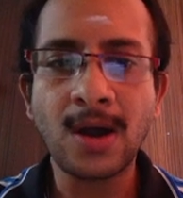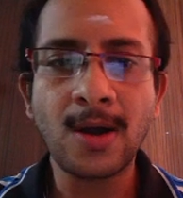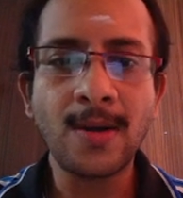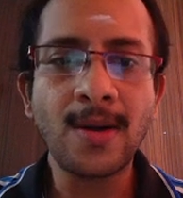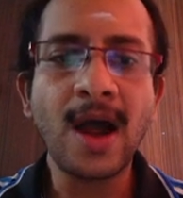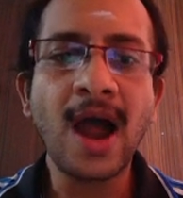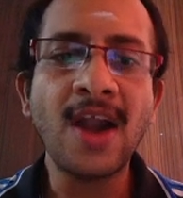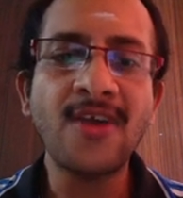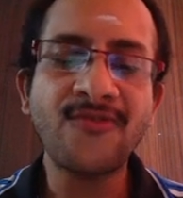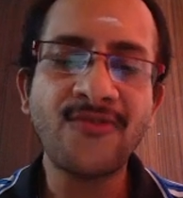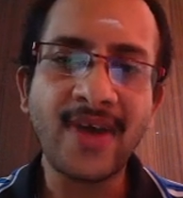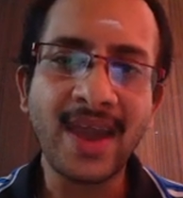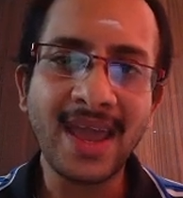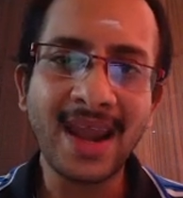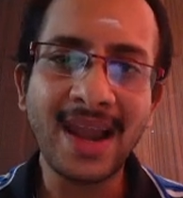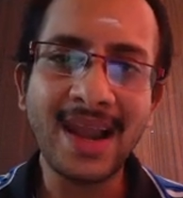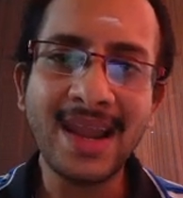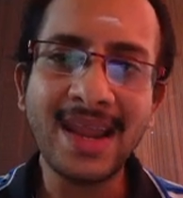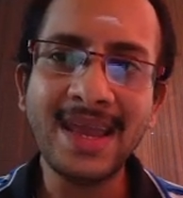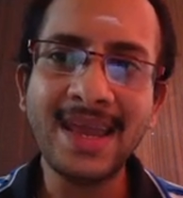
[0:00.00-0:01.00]
And
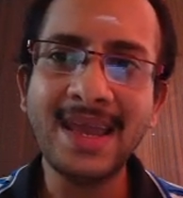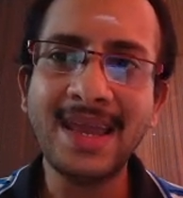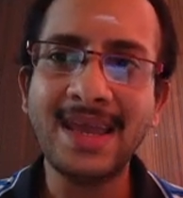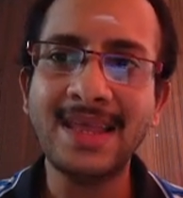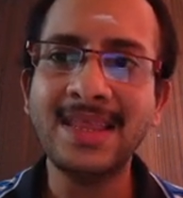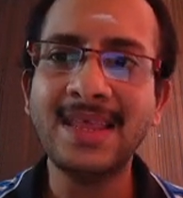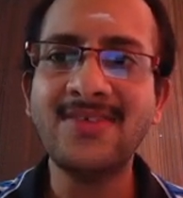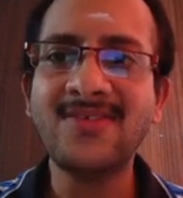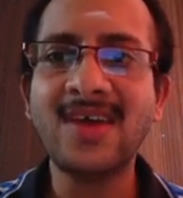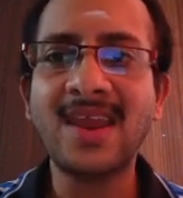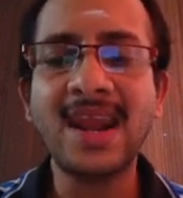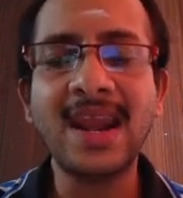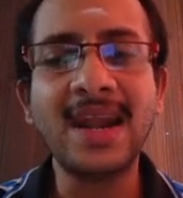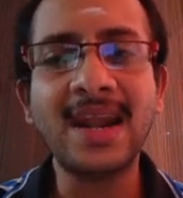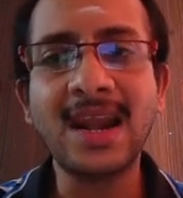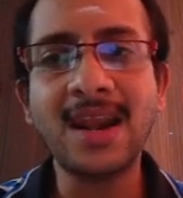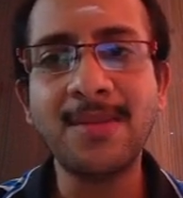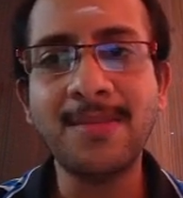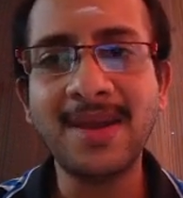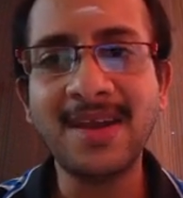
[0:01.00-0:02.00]
finally, the
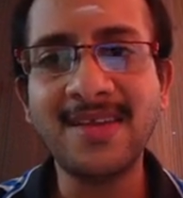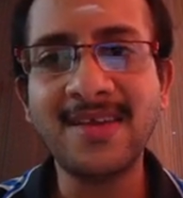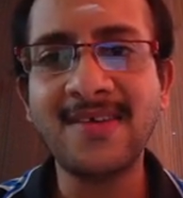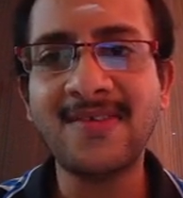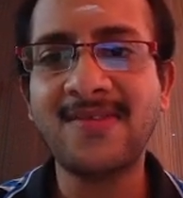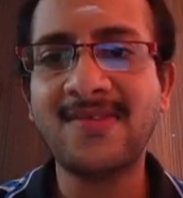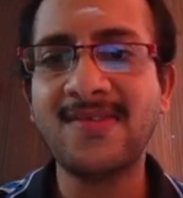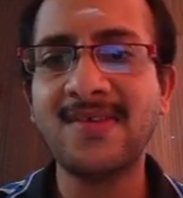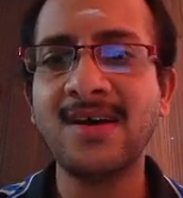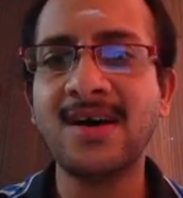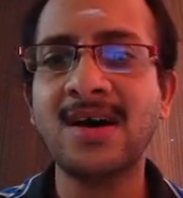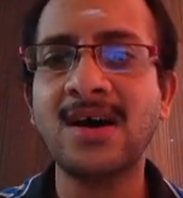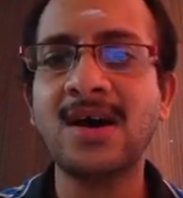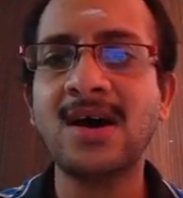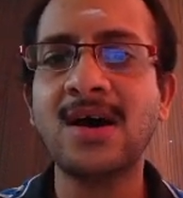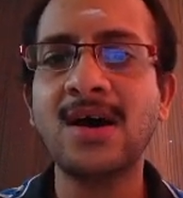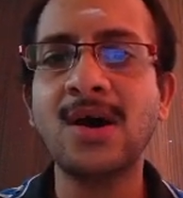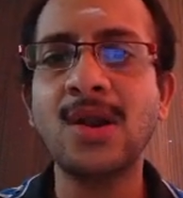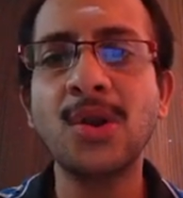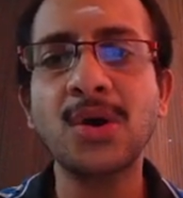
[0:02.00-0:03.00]
generator images
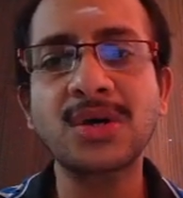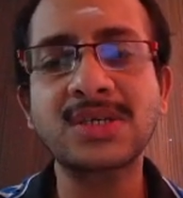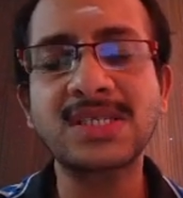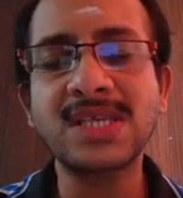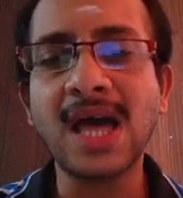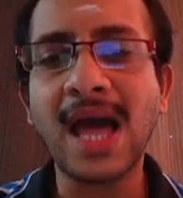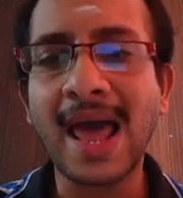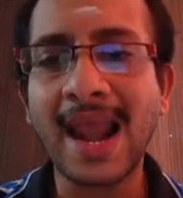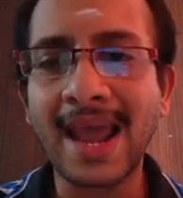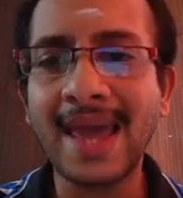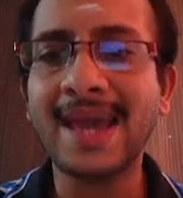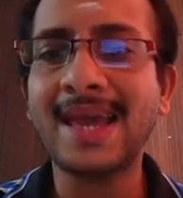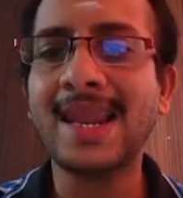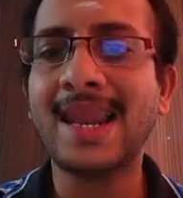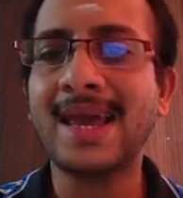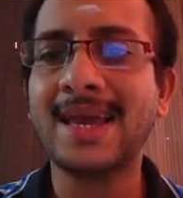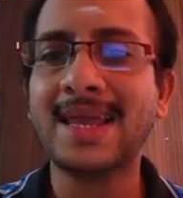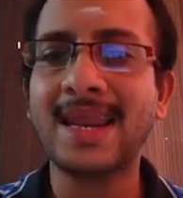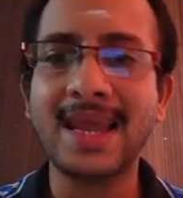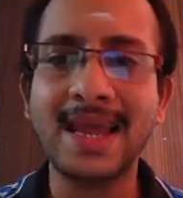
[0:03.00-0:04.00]
looks alike
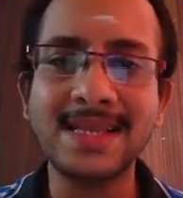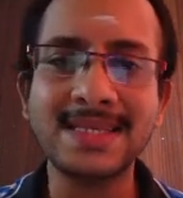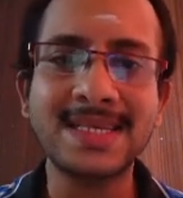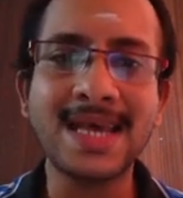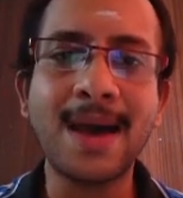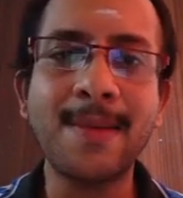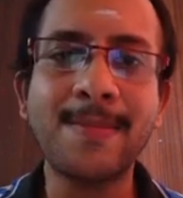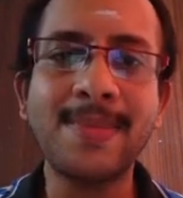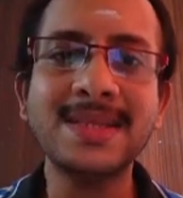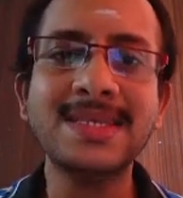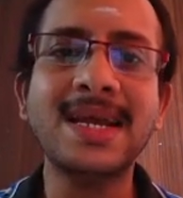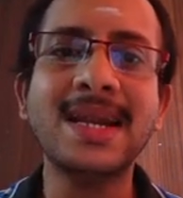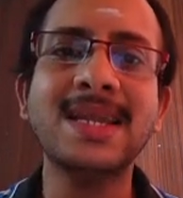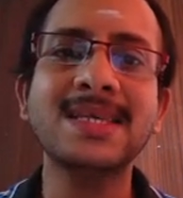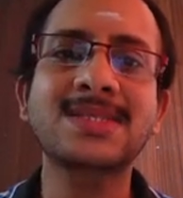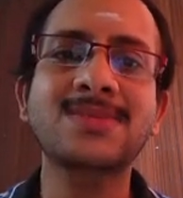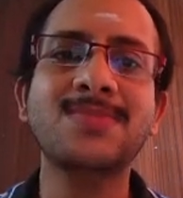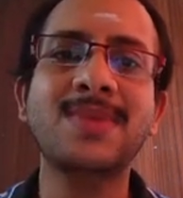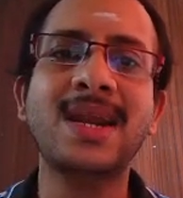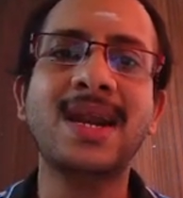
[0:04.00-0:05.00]
like real samples, and
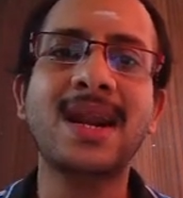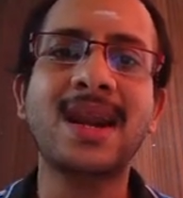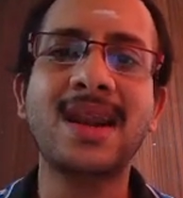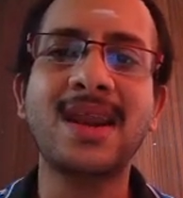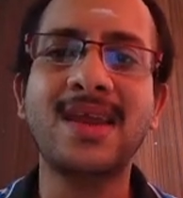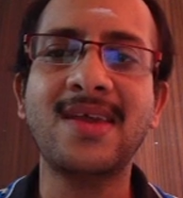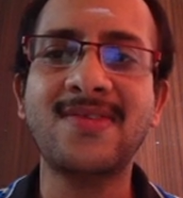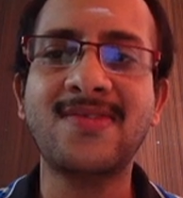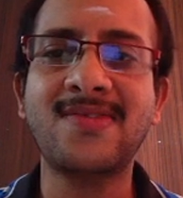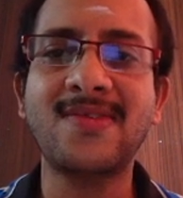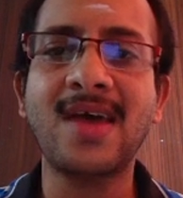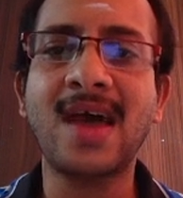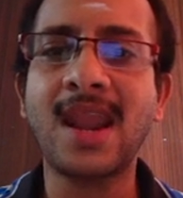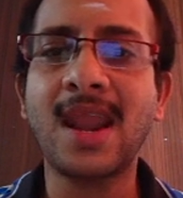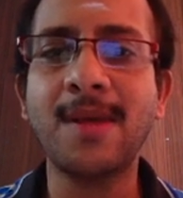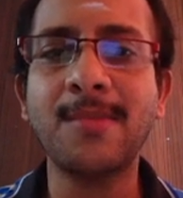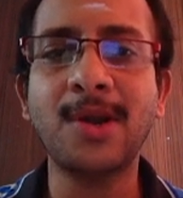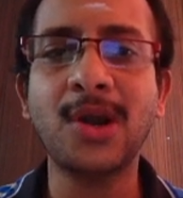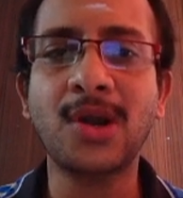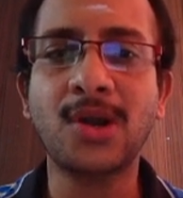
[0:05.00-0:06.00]
discriminator is
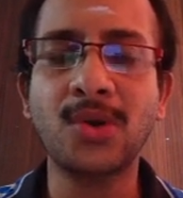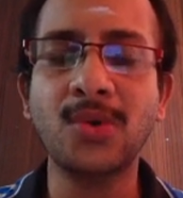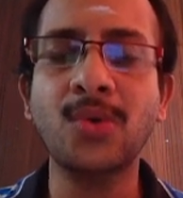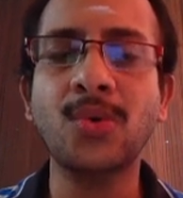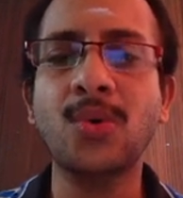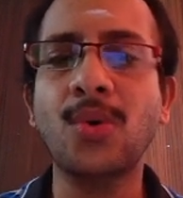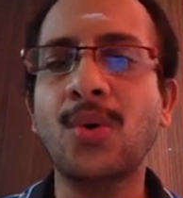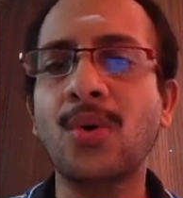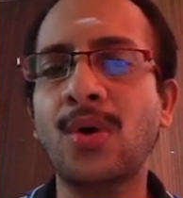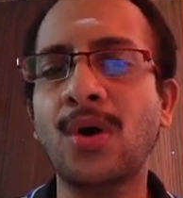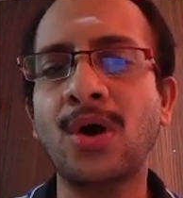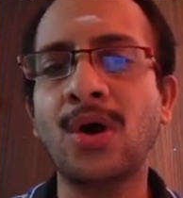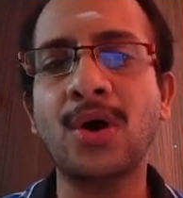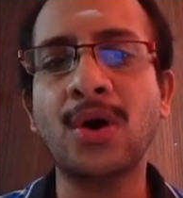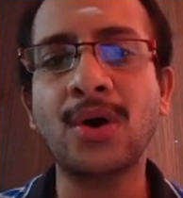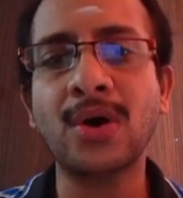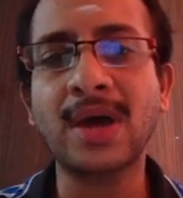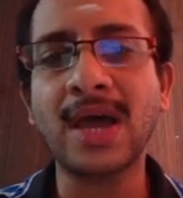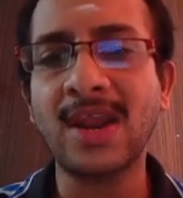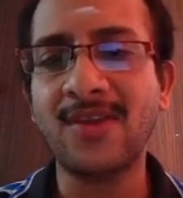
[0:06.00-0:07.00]
unable to
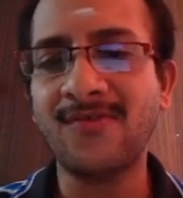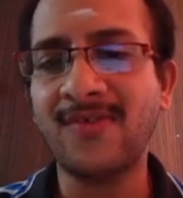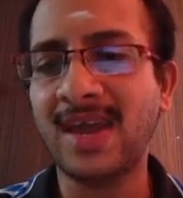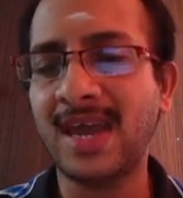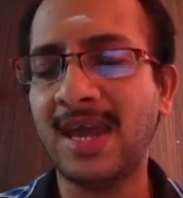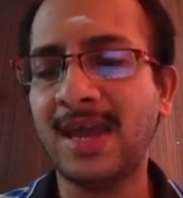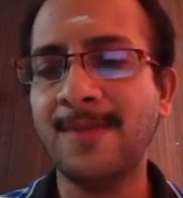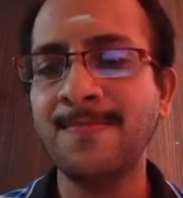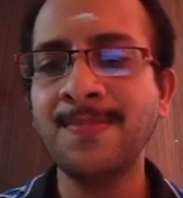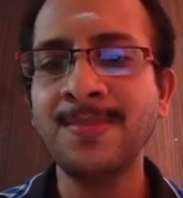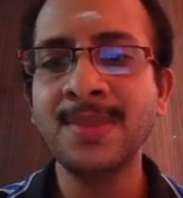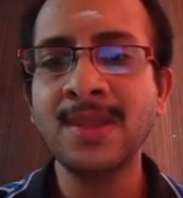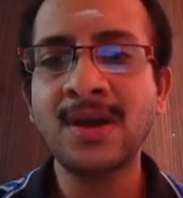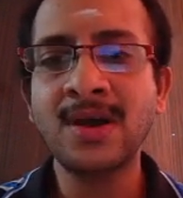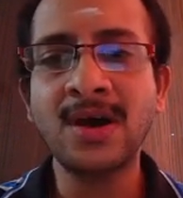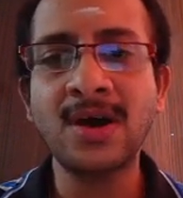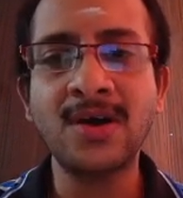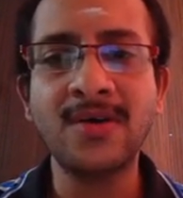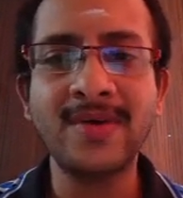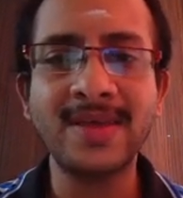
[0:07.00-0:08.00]
convey
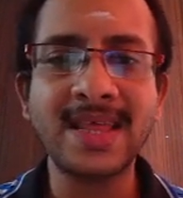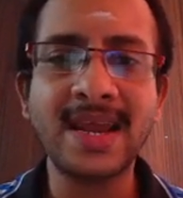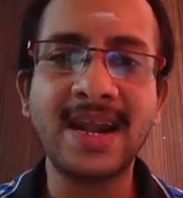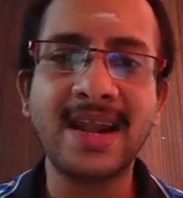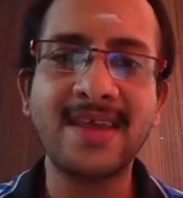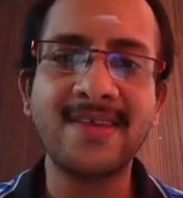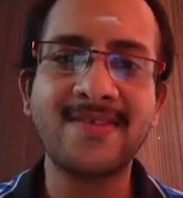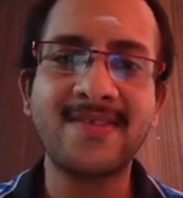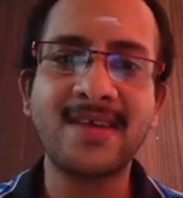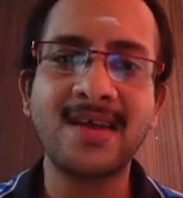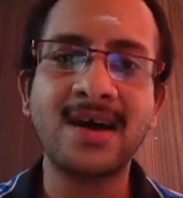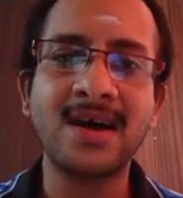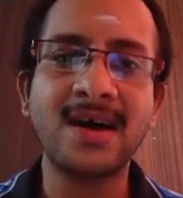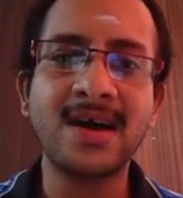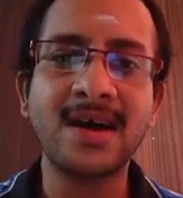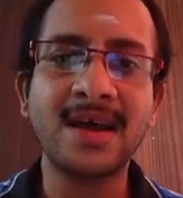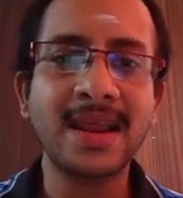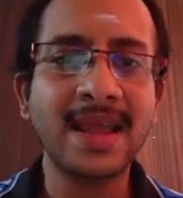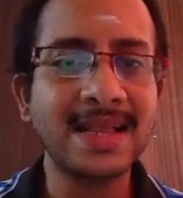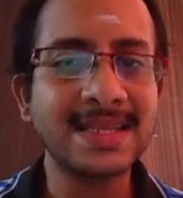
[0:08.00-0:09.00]
whether it is
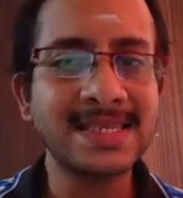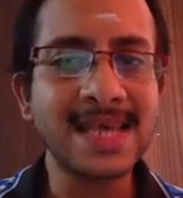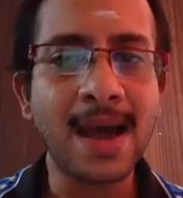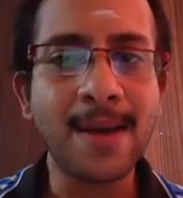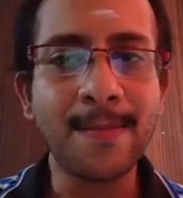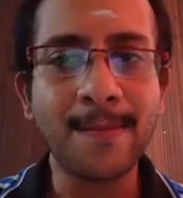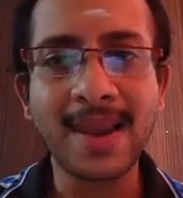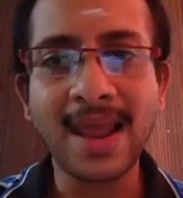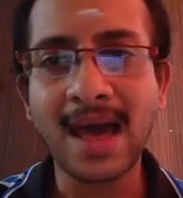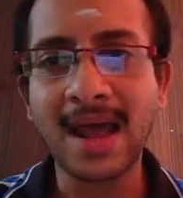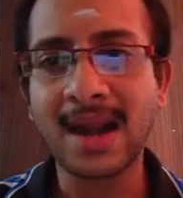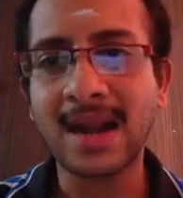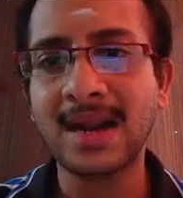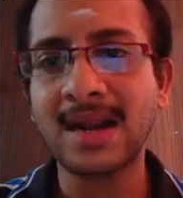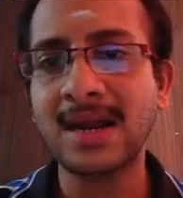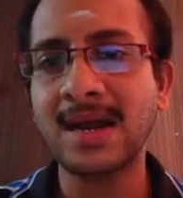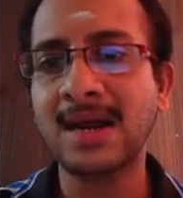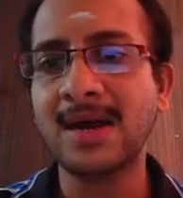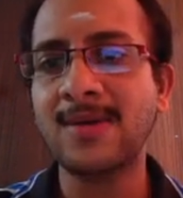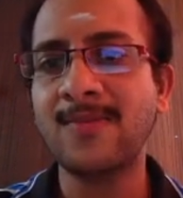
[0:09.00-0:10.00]
real sample
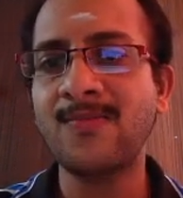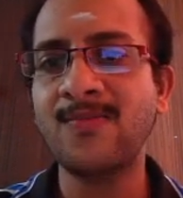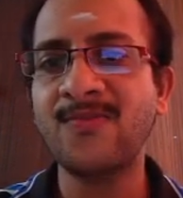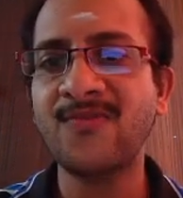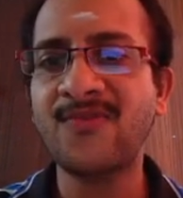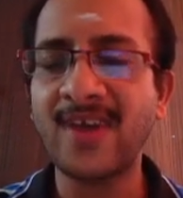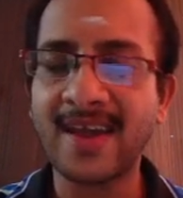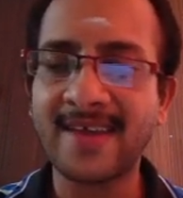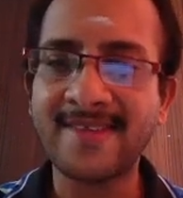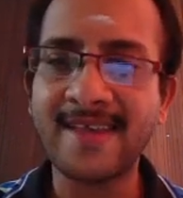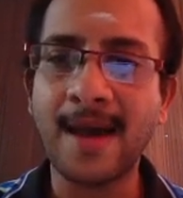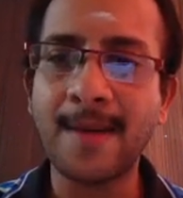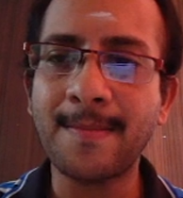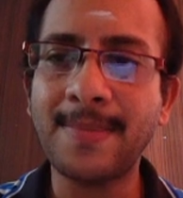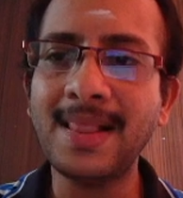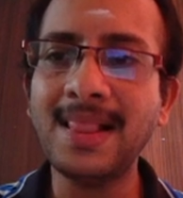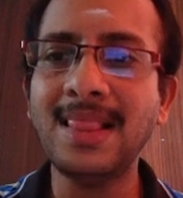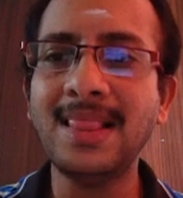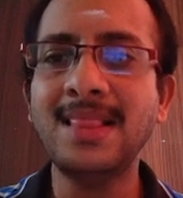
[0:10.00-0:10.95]
or fake sample.